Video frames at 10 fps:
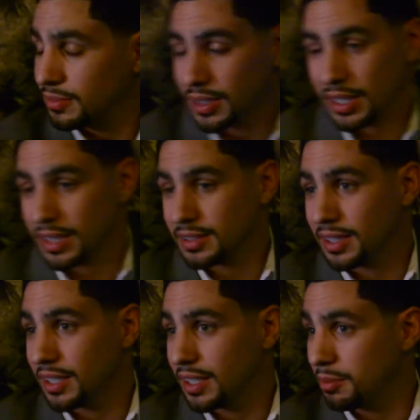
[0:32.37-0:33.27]
Like I
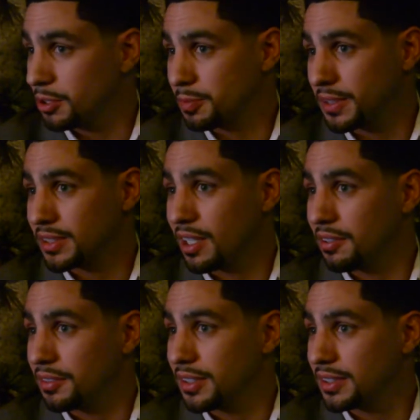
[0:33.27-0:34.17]
said, him and Spence got a
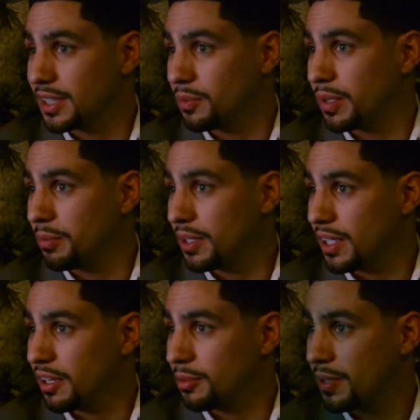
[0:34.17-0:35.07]
fight. Same way me,
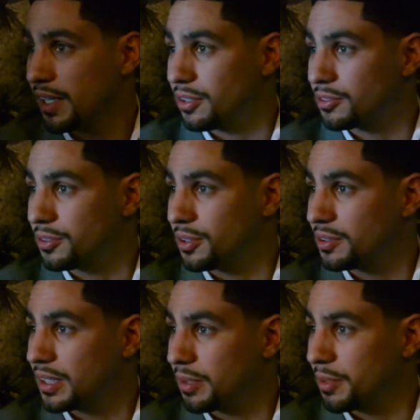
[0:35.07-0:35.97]
everybody else
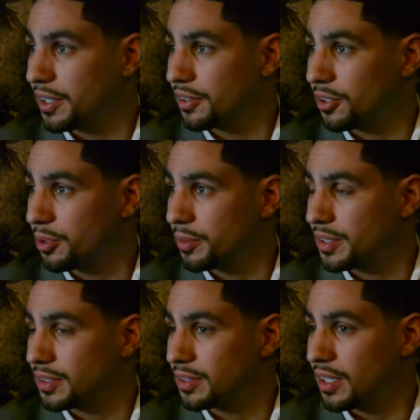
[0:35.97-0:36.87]
fought. Like me and
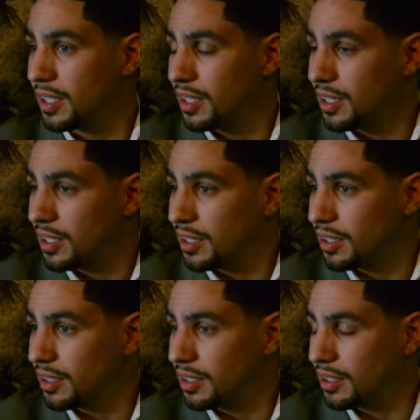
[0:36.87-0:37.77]
Thurman,
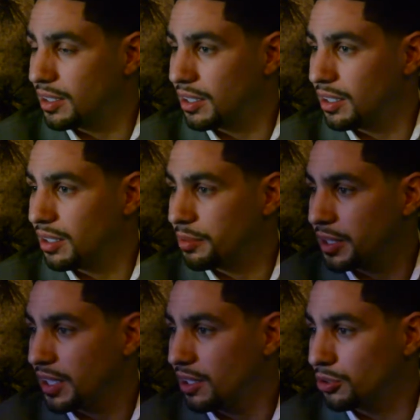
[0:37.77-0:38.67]

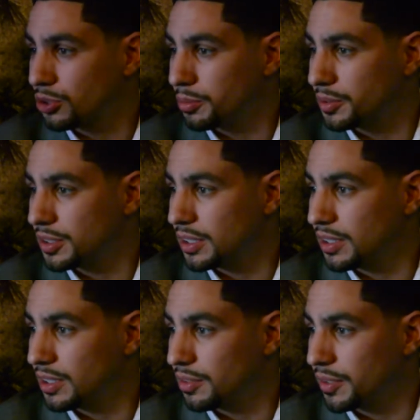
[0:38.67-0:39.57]
Canelo, Triple
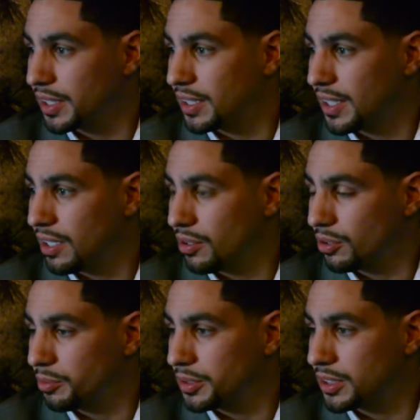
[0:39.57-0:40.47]
G, Ringendahl,
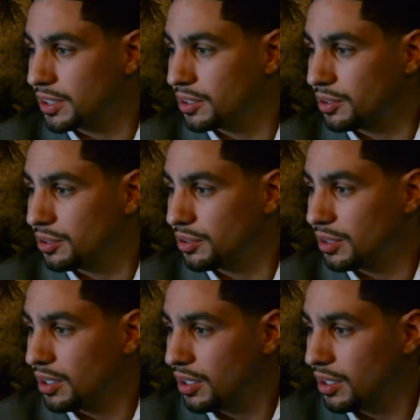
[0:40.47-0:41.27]
Lomachenko.